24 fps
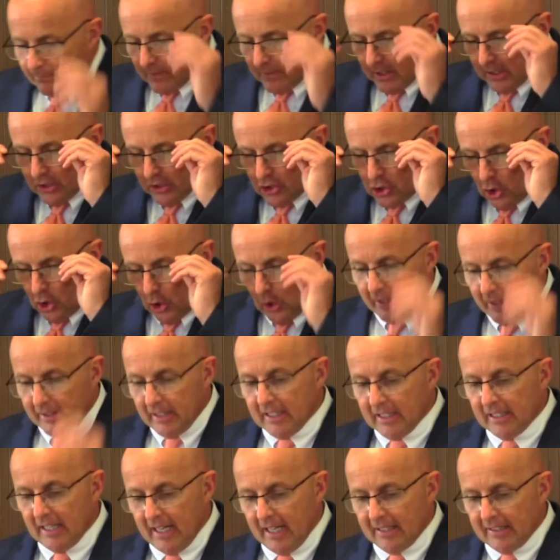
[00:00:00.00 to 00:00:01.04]
He joined the
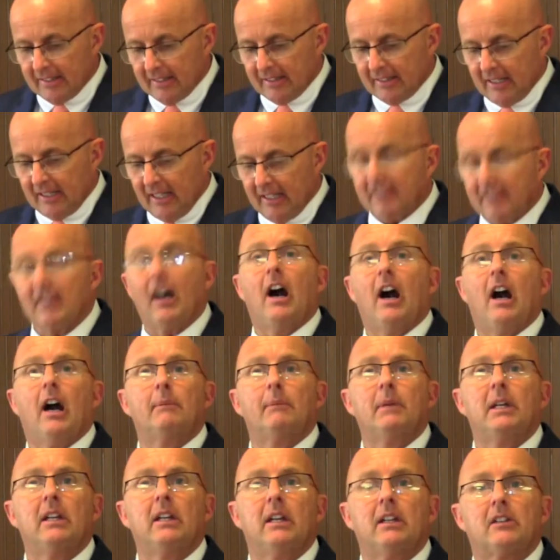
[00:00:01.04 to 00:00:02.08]
United States
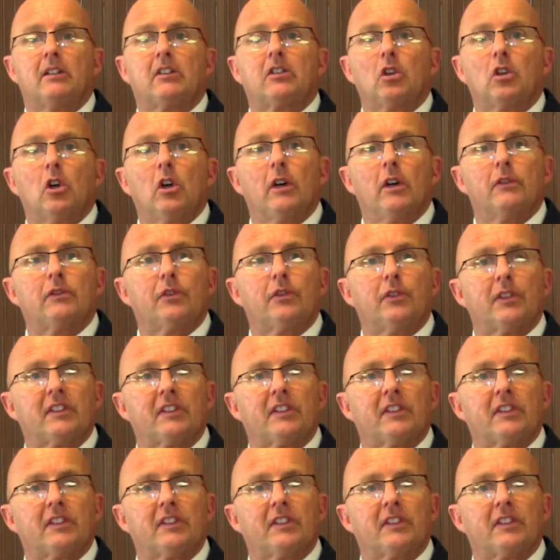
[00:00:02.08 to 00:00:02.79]
Army and served for